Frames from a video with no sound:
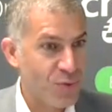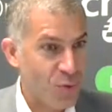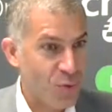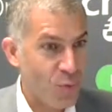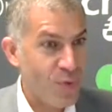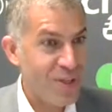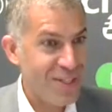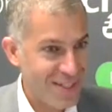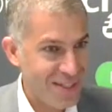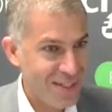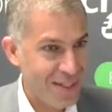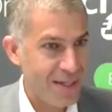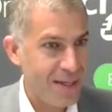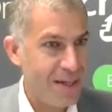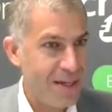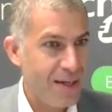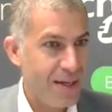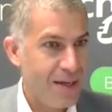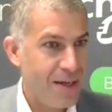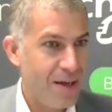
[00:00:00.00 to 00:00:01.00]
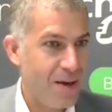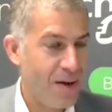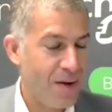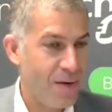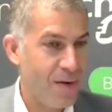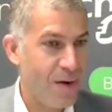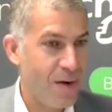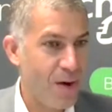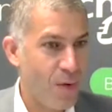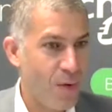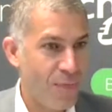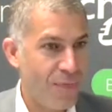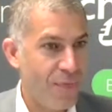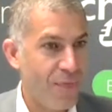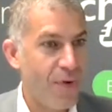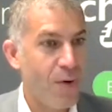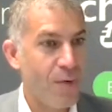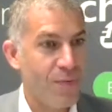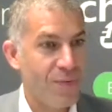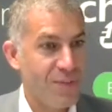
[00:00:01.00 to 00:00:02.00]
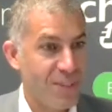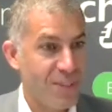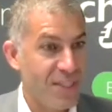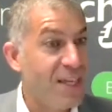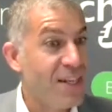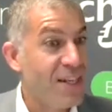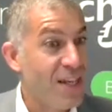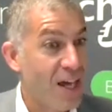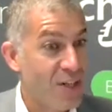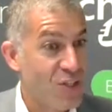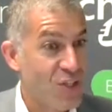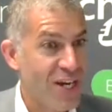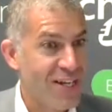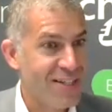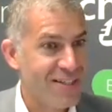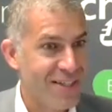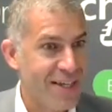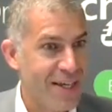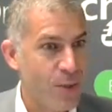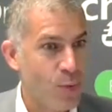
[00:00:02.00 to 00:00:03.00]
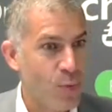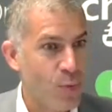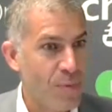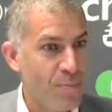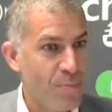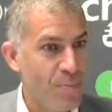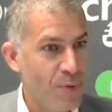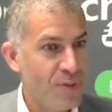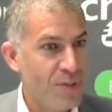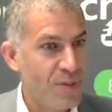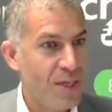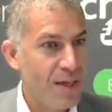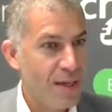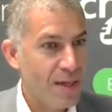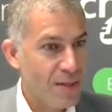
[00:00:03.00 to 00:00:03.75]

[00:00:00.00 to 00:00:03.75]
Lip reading: the risk of the energized equipment